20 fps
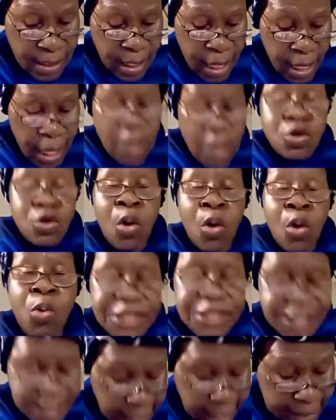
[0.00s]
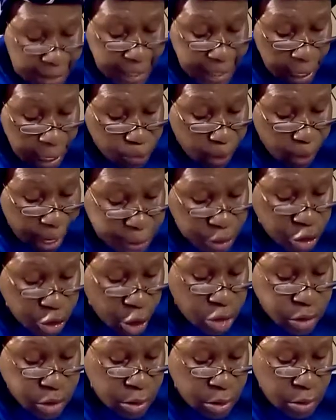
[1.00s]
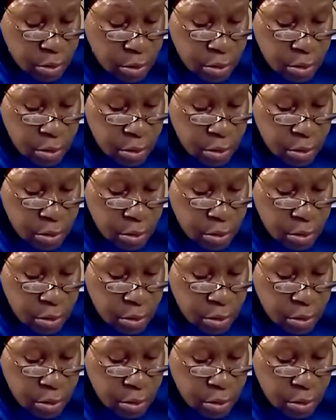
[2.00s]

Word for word: You will see the righteous